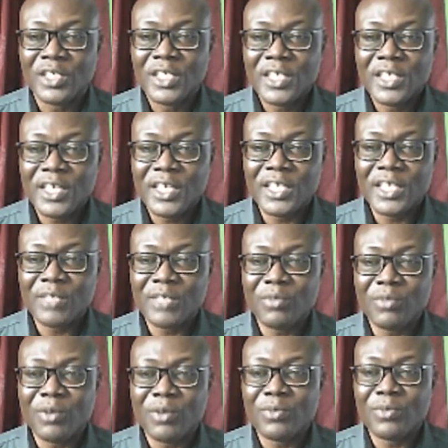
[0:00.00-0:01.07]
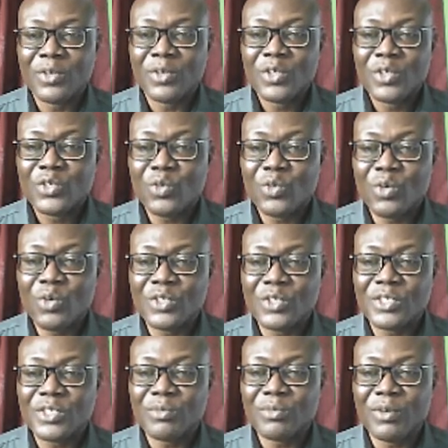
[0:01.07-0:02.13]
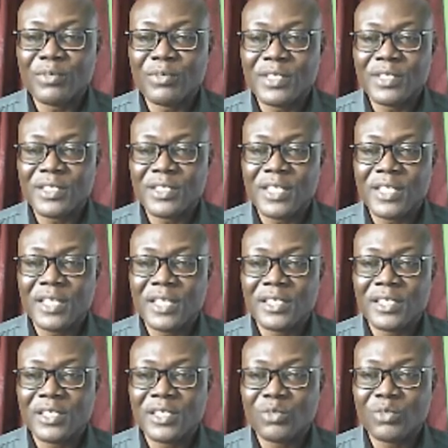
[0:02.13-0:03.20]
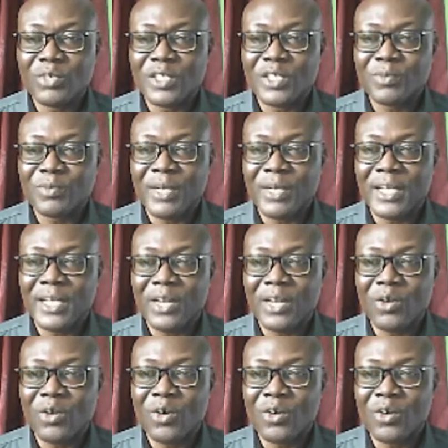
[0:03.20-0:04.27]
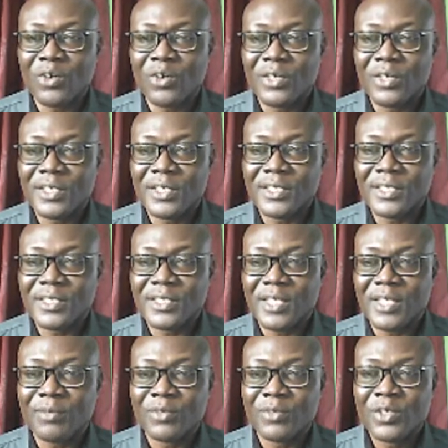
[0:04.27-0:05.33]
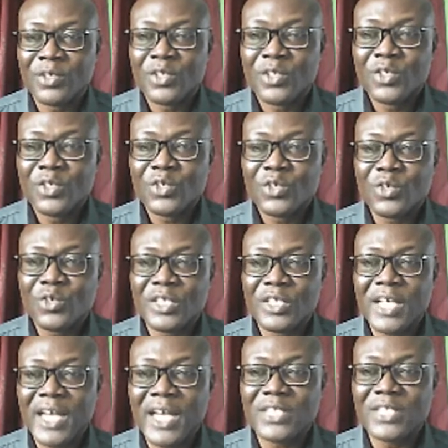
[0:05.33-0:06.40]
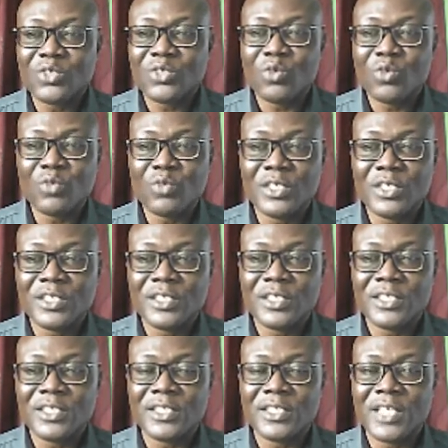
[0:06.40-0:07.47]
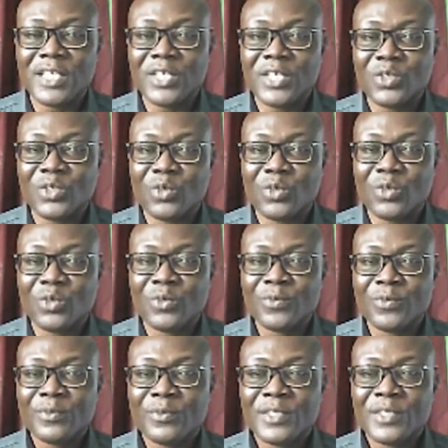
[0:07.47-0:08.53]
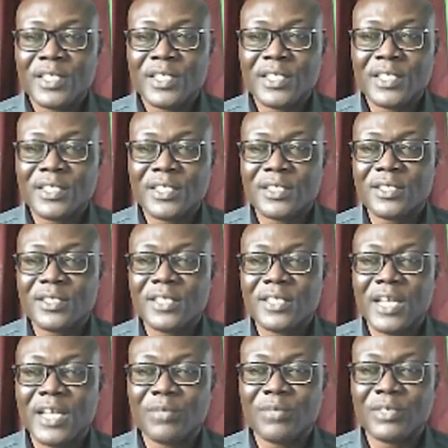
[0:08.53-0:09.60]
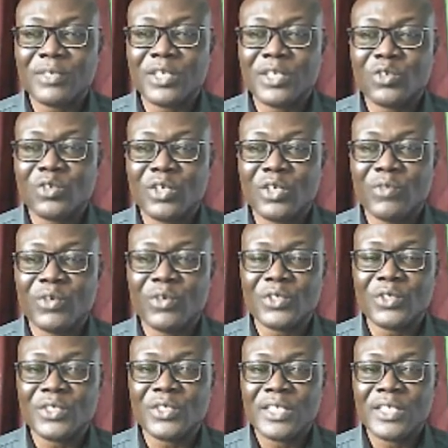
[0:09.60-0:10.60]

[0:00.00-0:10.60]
in the bulb. So once the bulb is heated, it will expand along the stem. So the height to which it gets to is calibrated to give us